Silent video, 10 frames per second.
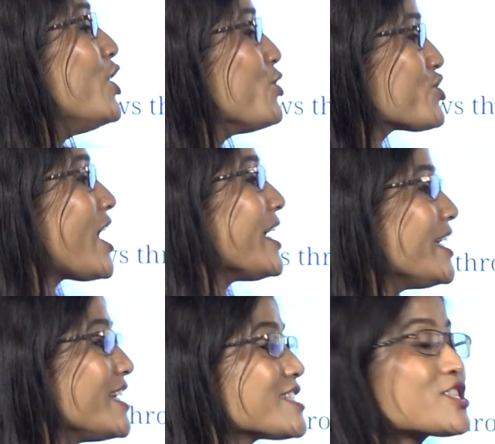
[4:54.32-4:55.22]
Lushai
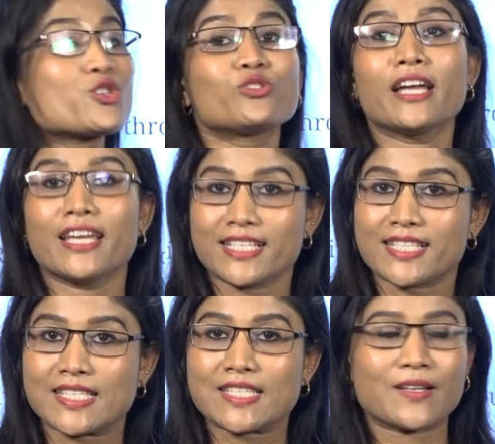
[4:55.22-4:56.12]
Hills to the
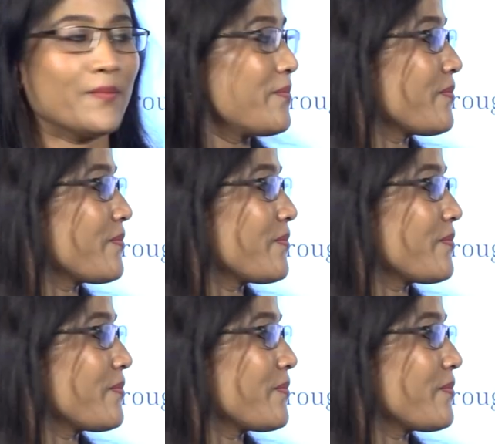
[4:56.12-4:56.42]
east.